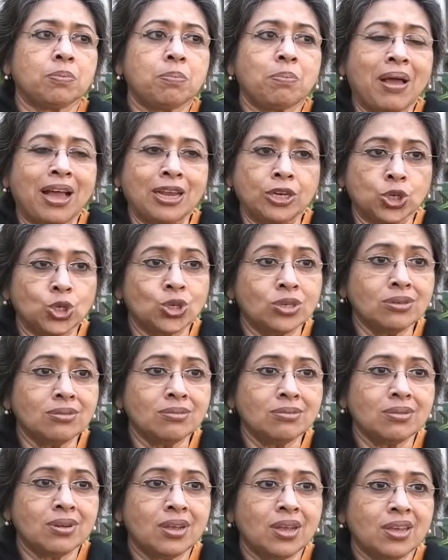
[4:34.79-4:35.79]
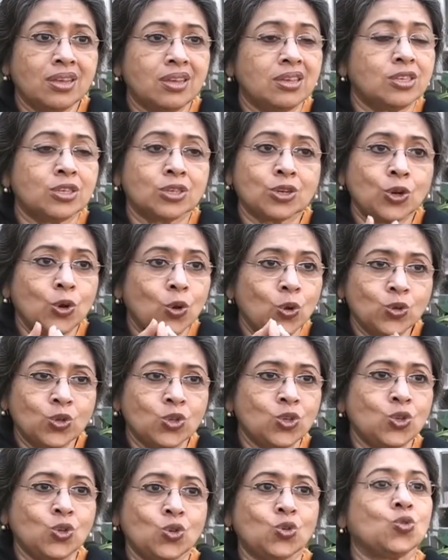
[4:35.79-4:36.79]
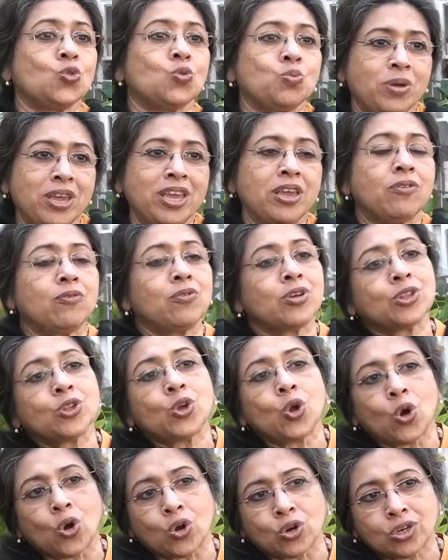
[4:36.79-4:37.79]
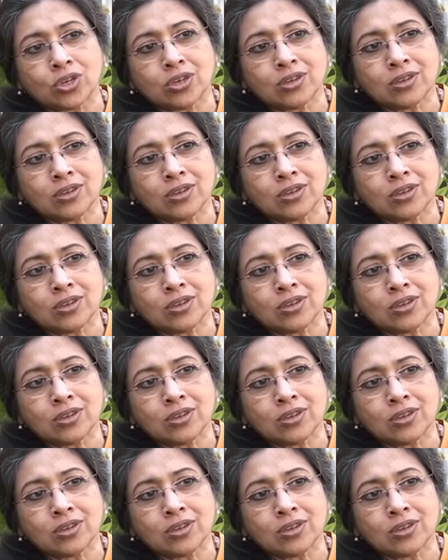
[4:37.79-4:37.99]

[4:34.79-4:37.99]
passion is closest to being with God.